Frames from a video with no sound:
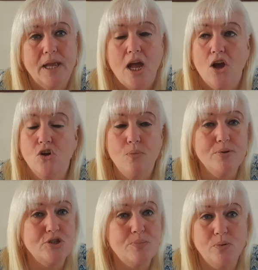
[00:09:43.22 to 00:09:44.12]
A cup of
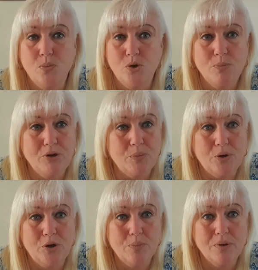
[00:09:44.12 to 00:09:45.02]
soup will warm you
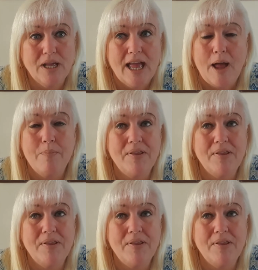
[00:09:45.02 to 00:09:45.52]
up. And by